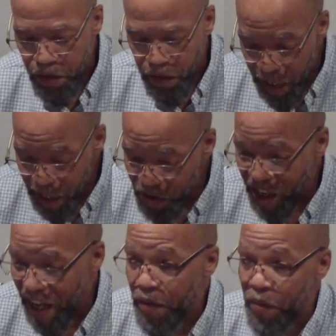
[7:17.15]
He's
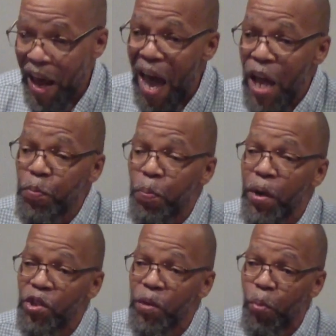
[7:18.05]
saying that I
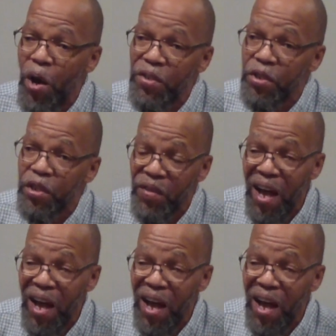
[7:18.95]
experience the presence of